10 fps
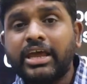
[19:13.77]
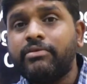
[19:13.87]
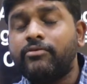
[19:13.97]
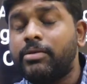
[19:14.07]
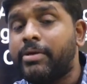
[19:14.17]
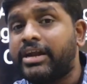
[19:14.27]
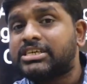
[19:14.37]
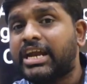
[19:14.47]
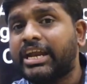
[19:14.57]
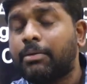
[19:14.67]
Here we will be
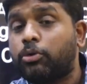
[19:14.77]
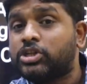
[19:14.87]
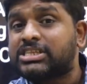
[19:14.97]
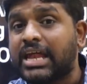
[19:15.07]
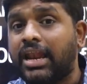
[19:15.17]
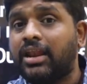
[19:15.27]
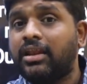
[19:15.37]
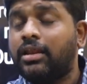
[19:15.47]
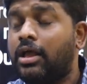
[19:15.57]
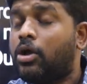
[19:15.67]
understanding about the
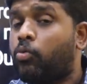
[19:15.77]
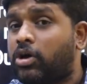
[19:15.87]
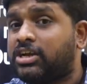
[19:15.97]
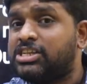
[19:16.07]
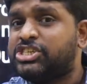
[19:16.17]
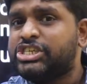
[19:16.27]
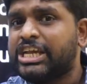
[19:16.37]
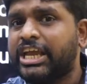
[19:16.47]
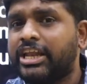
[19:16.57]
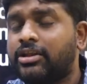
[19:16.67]
cell, what is
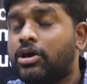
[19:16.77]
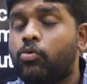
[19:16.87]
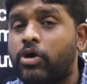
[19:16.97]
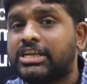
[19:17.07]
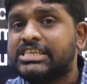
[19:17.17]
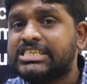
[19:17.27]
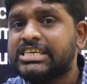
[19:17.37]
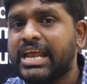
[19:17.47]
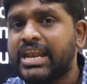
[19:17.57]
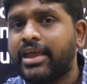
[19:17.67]
gene, what is
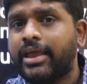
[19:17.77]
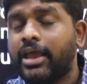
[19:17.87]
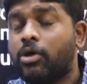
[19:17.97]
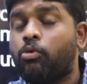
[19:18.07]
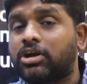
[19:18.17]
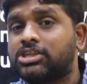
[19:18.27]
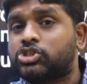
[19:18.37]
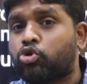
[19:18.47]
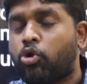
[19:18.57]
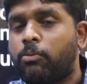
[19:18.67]
DNA, what
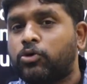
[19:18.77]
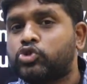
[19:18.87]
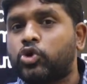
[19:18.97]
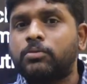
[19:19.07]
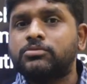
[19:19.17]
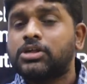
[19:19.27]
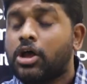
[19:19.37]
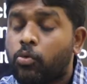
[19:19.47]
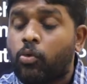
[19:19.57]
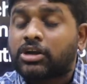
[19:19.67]
is
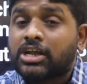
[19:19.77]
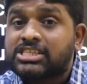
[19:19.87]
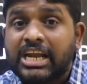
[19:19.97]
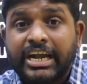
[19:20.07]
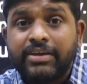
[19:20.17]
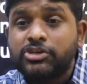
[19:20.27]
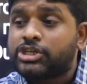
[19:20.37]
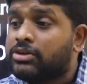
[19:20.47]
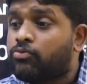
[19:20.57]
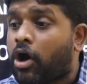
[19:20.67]
chromosomes, what are cell
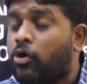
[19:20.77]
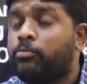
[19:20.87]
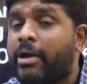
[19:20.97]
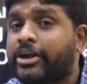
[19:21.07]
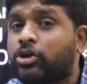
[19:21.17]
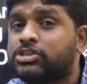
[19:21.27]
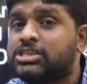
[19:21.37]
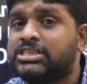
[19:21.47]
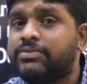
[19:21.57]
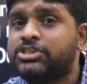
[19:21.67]
division, how
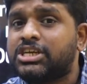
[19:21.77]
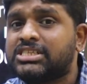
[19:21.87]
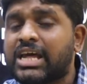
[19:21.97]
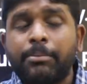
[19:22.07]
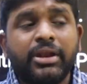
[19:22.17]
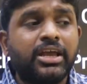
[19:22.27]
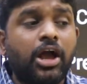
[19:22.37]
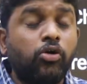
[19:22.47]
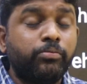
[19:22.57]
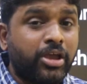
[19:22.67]
mitosis division is
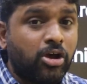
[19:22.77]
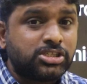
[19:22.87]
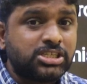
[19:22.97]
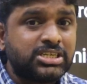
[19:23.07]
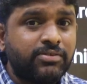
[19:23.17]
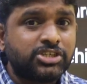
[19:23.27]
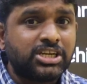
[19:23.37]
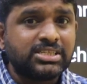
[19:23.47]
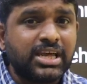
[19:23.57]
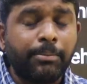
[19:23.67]
happening, how meiosis
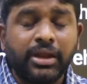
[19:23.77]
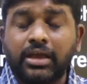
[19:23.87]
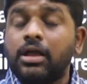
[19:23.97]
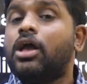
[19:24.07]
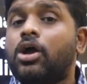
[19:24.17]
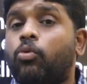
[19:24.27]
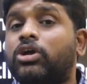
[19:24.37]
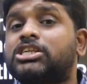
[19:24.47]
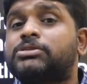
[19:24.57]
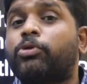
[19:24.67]
division is happening,
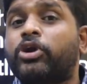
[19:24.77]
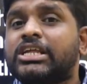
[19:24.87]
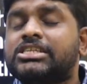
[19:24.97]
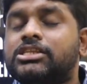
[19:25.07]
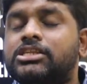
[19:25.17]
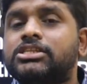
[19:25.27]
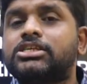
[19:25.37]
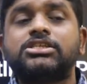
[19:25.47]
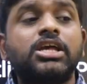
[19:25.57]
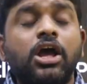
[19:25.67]
what is protein
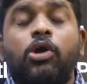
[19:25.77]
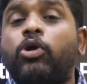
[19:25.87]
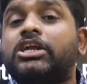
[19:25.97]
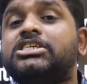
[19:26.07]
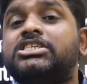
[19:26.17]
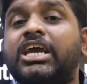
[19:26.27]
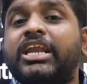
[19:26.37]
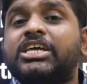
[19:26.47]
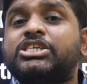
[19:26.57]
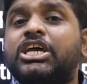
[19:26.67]
synthesis, what is
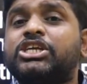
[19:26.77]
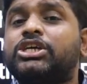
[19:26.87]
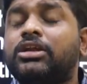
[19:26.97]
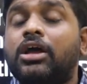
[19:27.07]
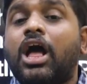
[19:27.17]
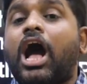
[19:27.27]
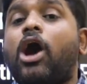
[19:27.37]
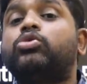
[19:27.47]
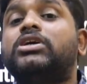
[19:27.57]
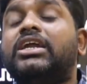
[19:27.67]
DNA structure,
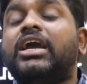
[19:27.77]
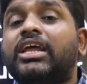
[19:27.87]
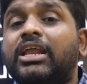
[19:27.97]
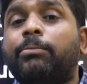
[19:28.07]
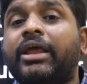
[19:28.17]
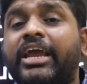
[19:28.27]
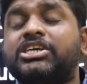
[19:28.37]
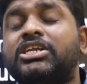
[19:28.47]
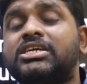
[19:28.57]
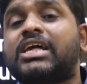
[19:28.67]
how the DNA
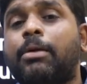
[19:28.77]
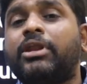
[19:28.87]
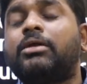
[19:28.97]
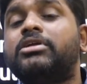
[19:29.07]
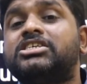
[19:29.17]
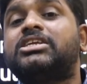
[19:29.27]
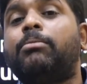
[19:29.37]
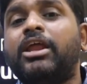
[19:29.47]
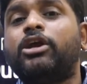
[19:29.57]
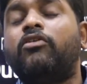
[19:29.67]
replication is happening, means
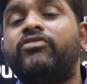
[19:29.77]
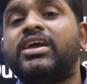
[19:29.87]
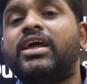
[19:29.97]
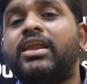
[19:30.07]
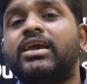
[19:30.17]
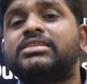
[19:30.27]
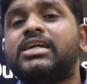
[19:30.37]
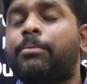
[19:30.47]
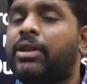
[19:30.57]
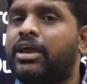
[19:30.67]
doubling of DNA
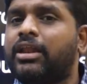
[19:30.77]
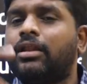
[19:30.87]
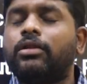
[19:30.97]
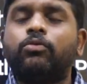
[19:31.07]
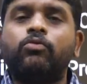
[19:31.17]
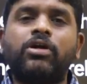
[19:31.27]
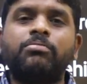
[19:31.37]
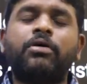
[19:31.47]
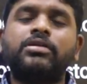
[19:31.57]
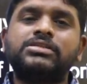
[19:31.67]
is happening in
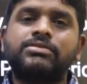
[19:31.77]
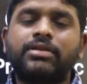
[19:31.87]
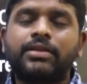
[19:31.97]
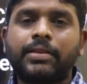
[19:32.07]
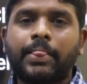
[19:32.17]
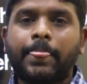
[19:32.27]
1.7.